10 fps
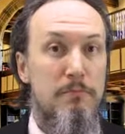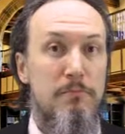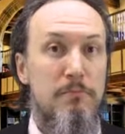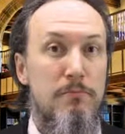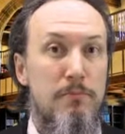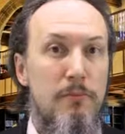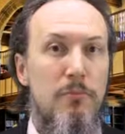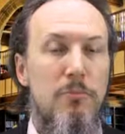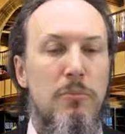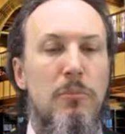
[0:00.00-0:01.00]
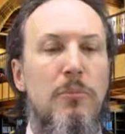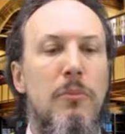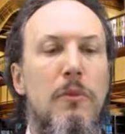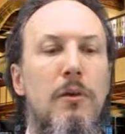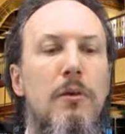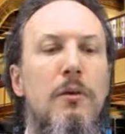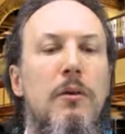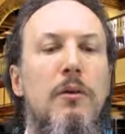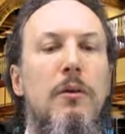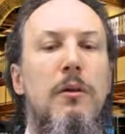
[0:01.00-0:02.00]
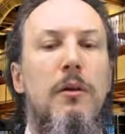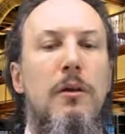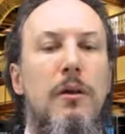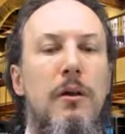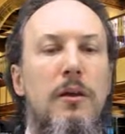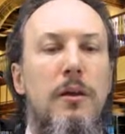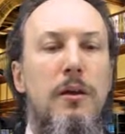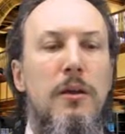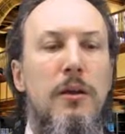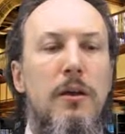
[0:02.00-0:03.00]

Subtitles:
Nobody speaks.